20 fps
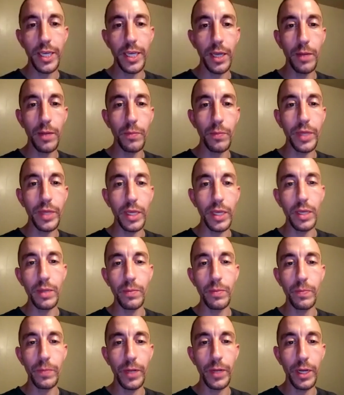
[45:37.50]
be,
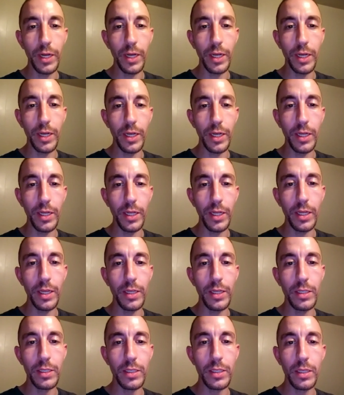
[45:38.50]
but
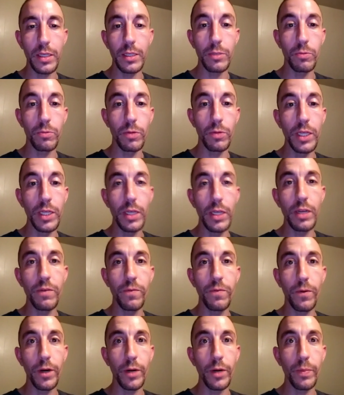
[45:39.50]
it's really good for
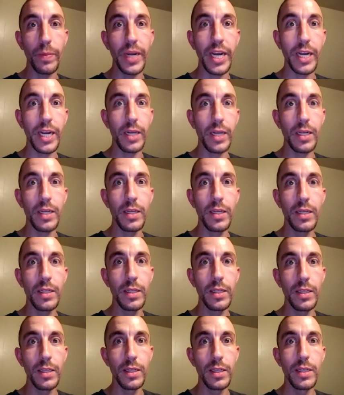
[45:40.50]
your back.
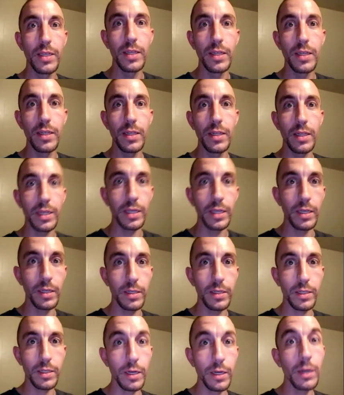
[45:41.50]
Like
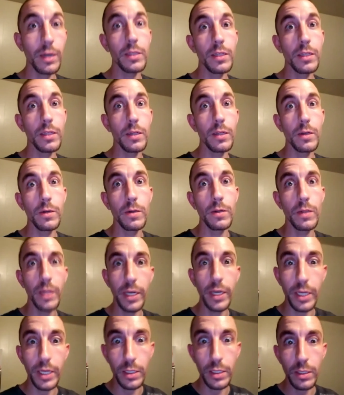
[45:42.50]
seriously though, like
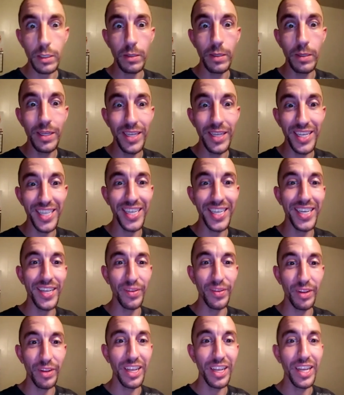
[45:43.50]

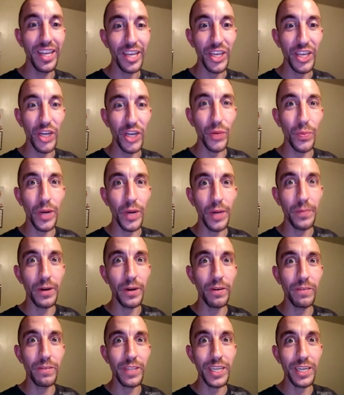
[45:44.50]
it'll pop
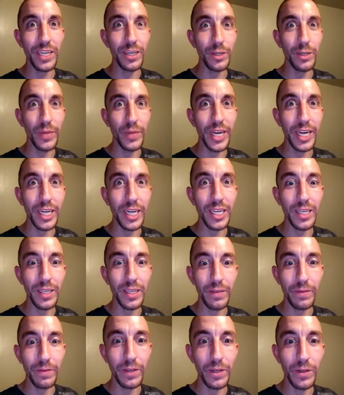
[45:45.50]
everything in your back if
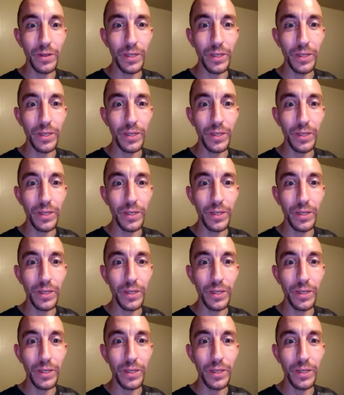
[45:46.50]
you do it.